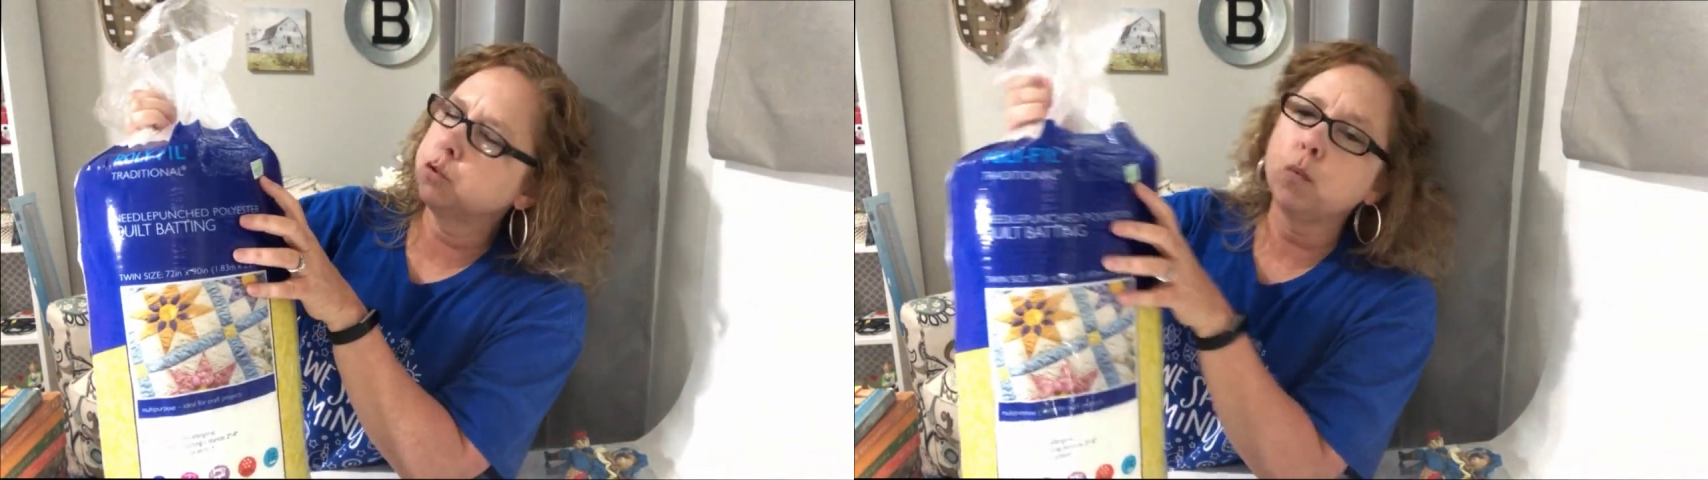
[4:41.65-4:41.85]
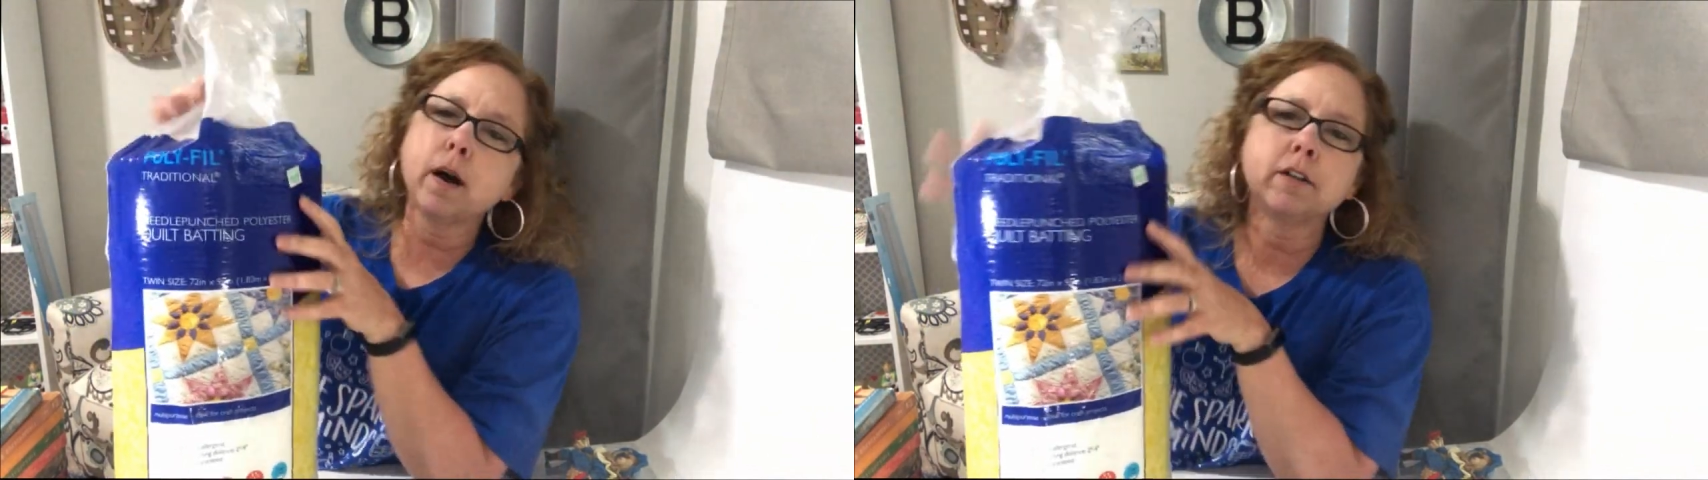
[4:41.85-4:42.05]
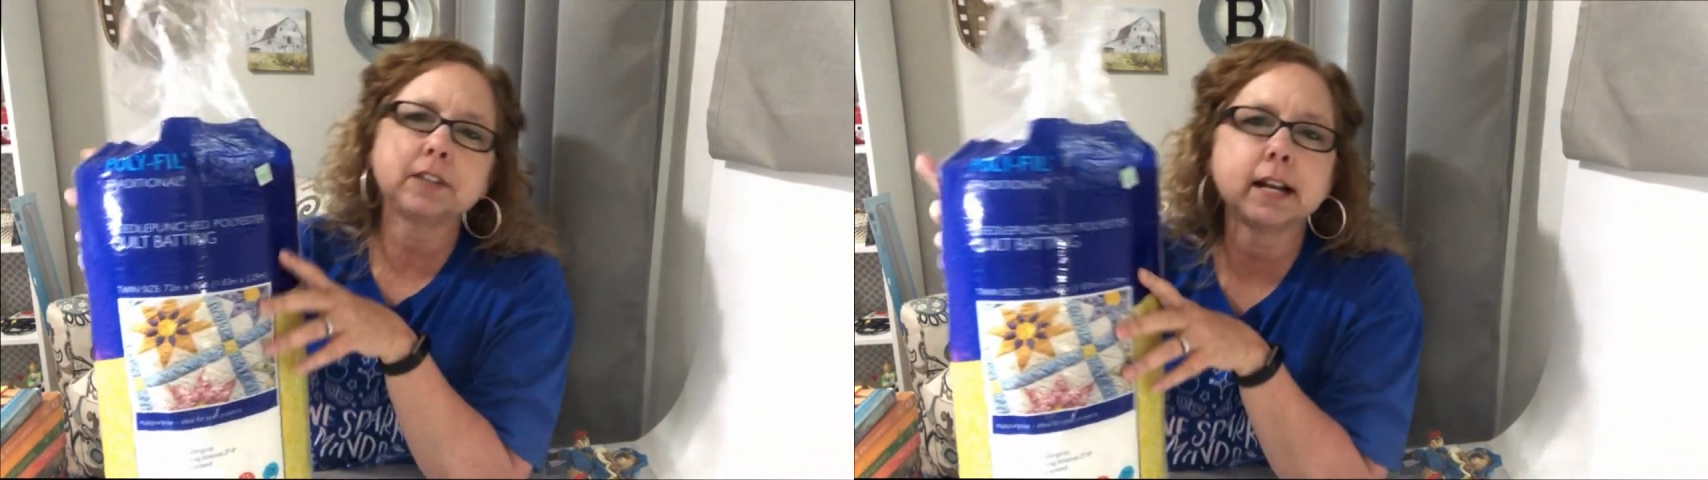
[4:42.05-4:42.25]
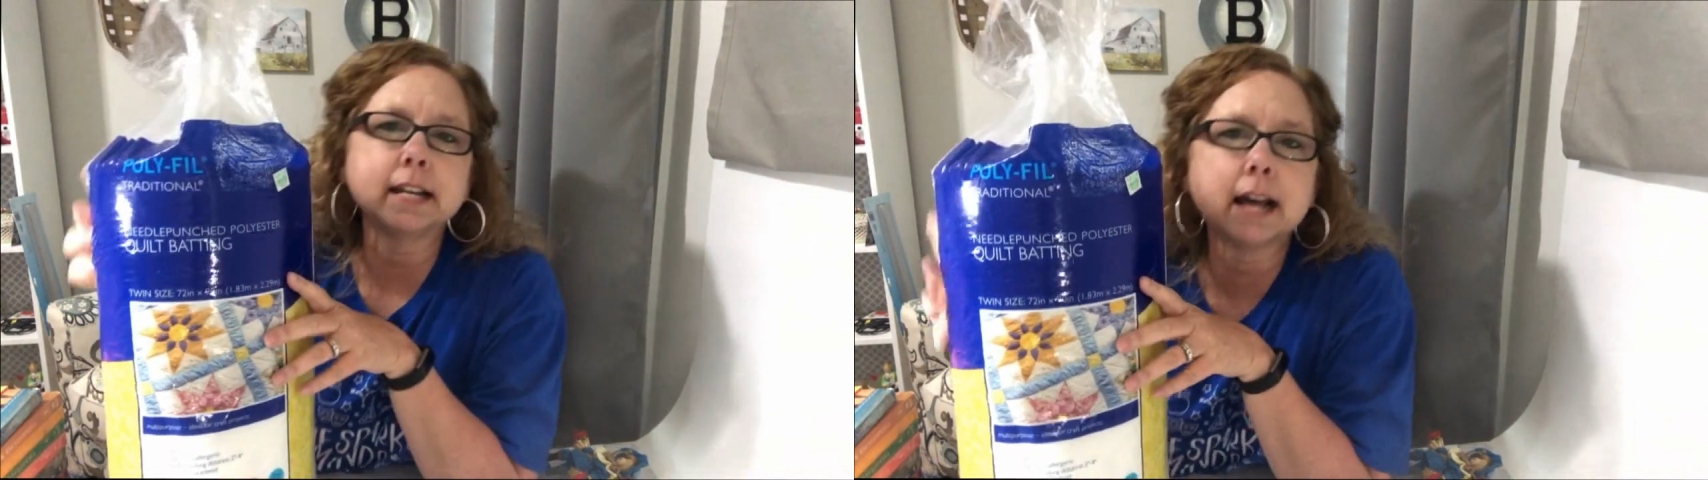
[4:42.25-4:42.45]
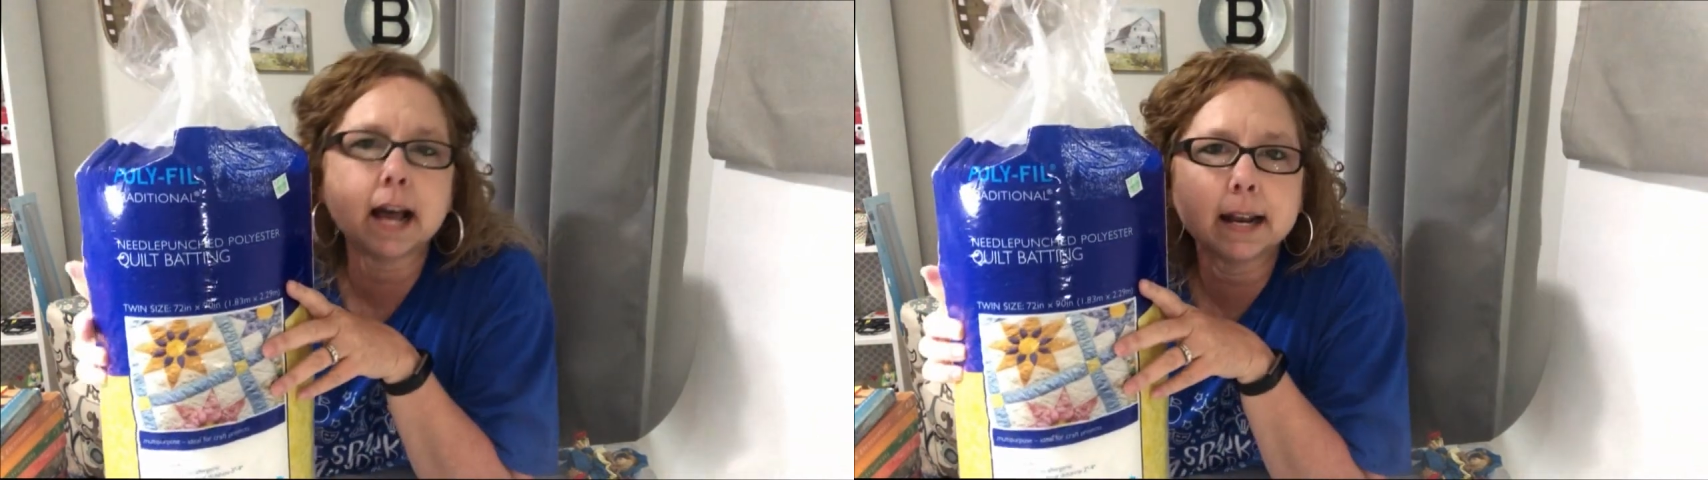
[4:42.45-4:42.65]

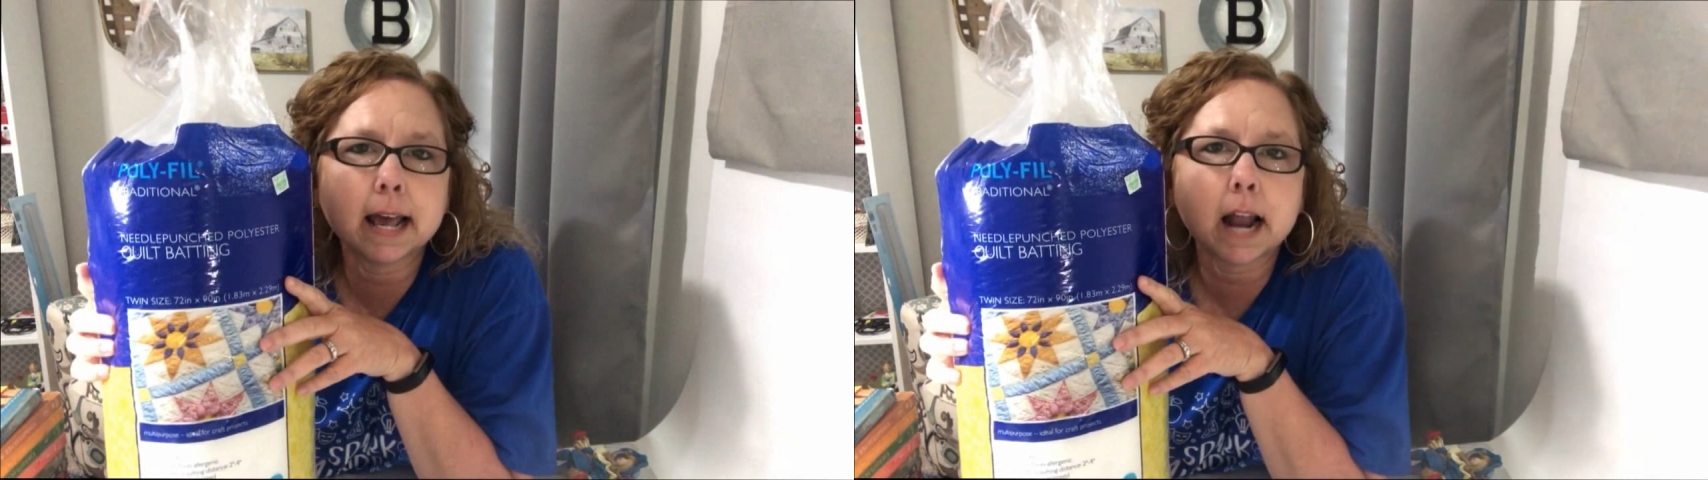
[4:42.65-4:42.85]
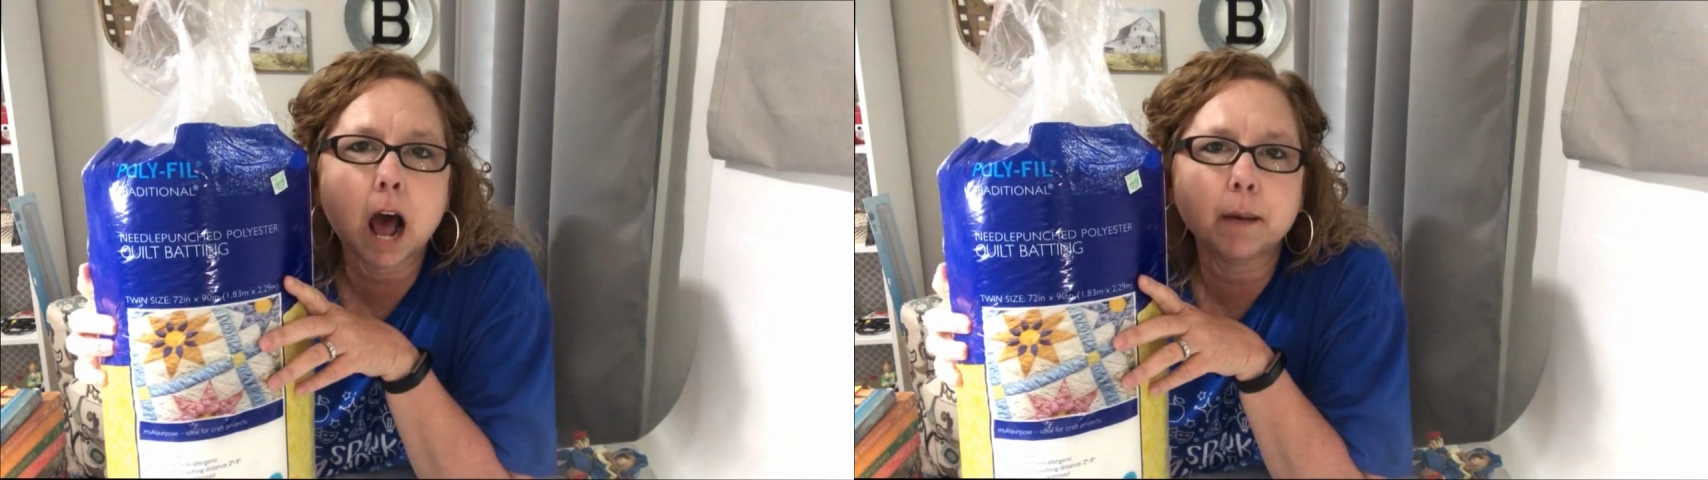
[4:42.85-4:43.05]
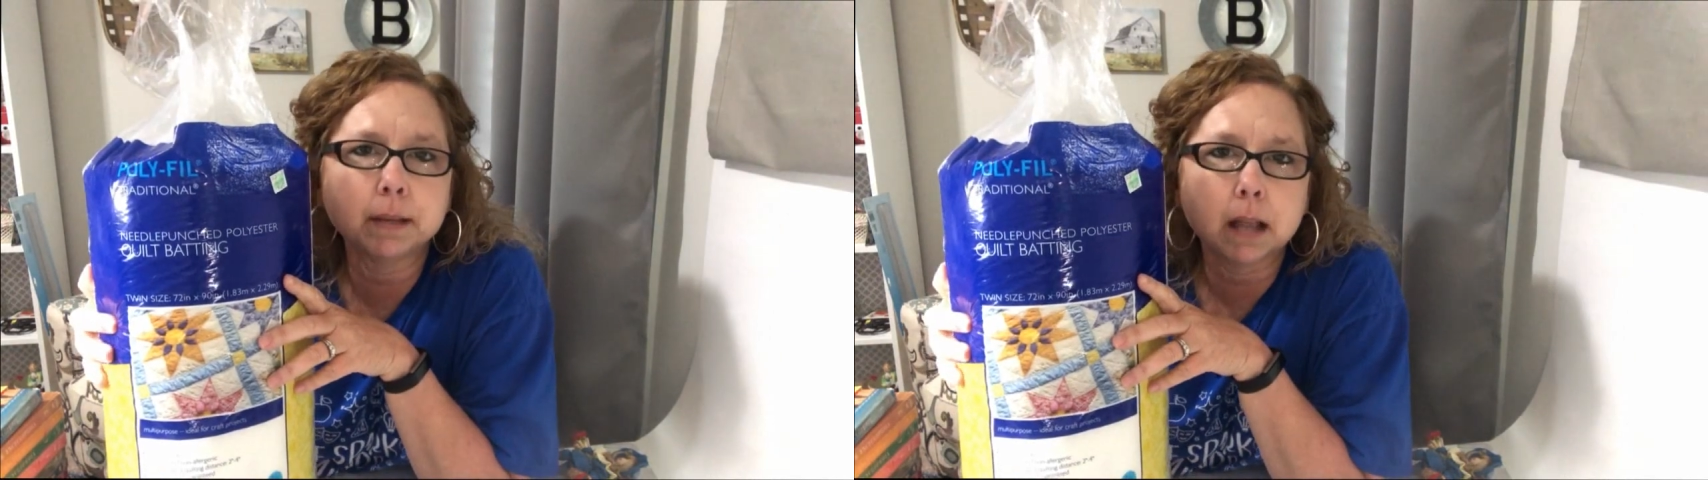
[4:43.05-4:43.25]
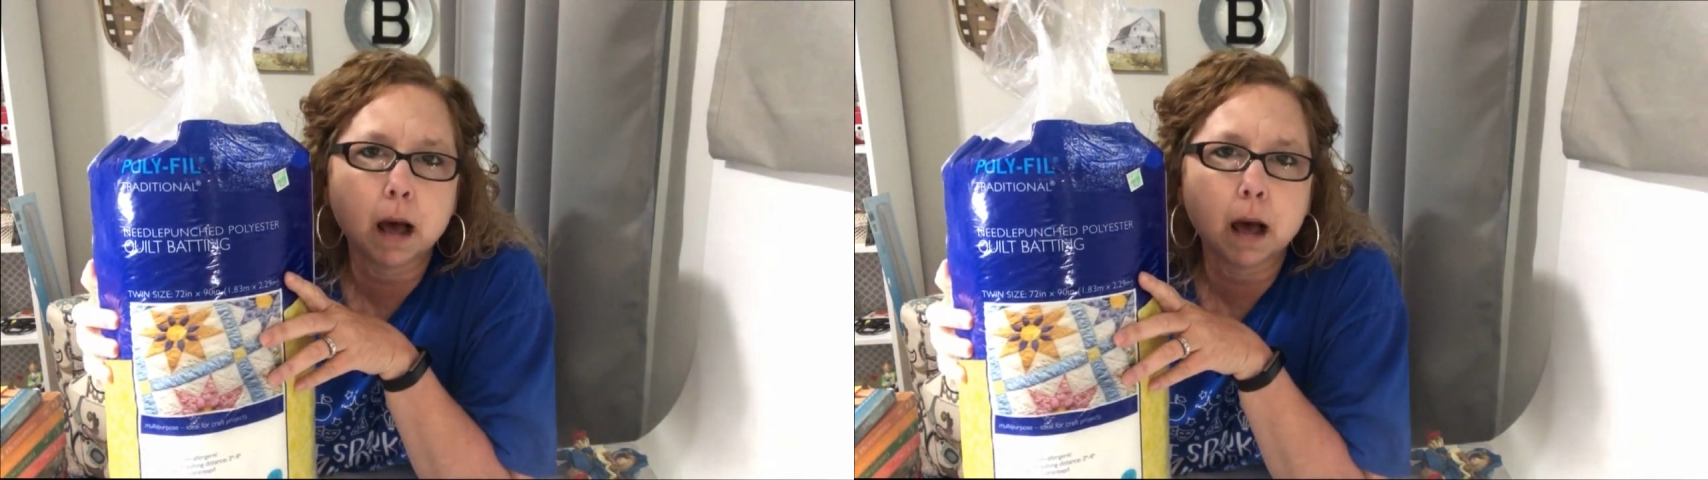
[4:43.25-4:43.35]
$12.99 at Hobby